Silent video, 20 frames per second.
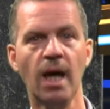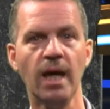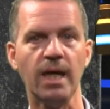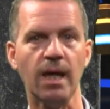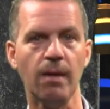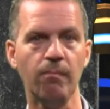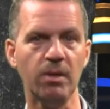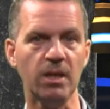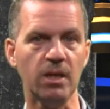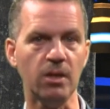
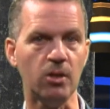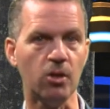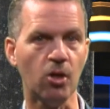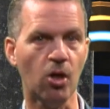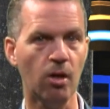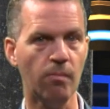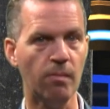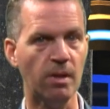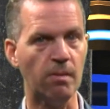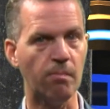can be
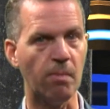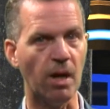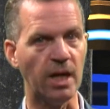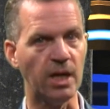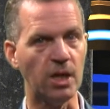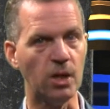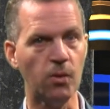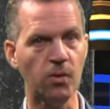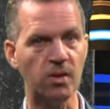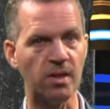determined by
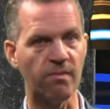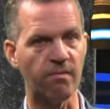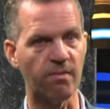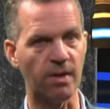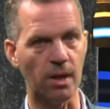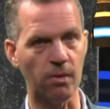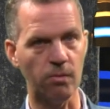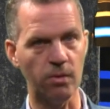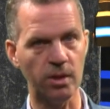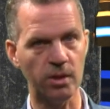using
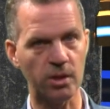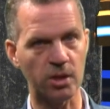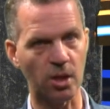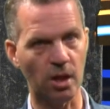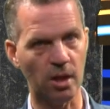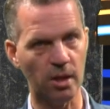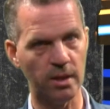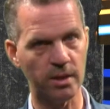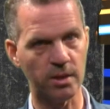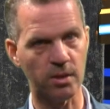various
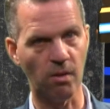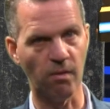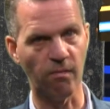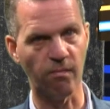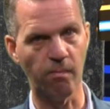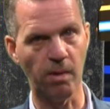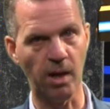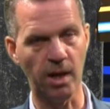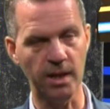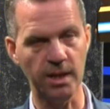colors of
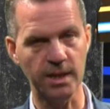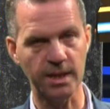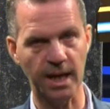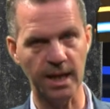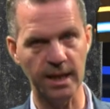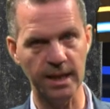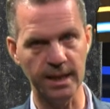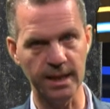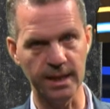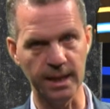bias
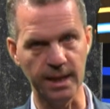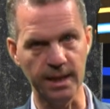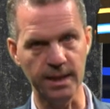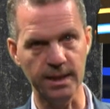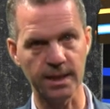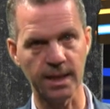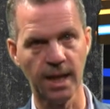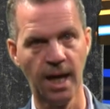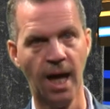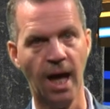
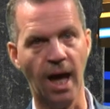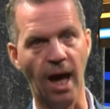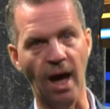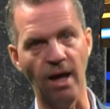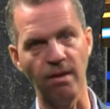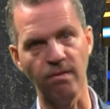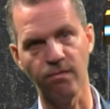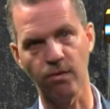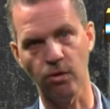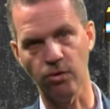LEDs
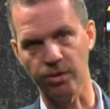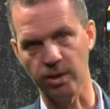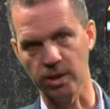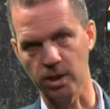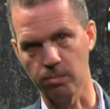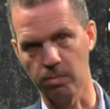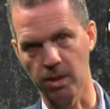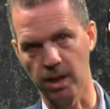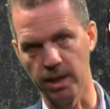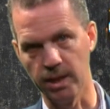and
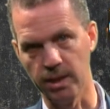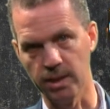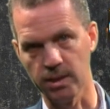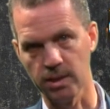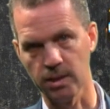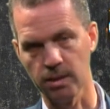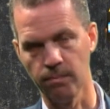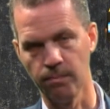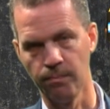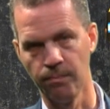voltage bias.